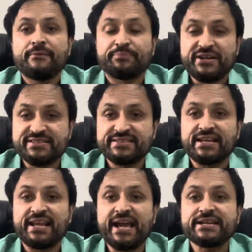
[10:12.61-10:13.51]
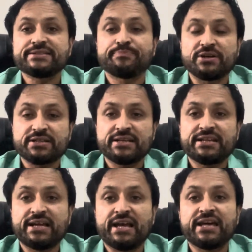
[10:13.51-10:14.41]
press the like
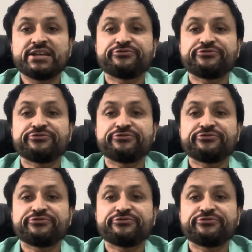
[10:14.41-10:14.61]
button, and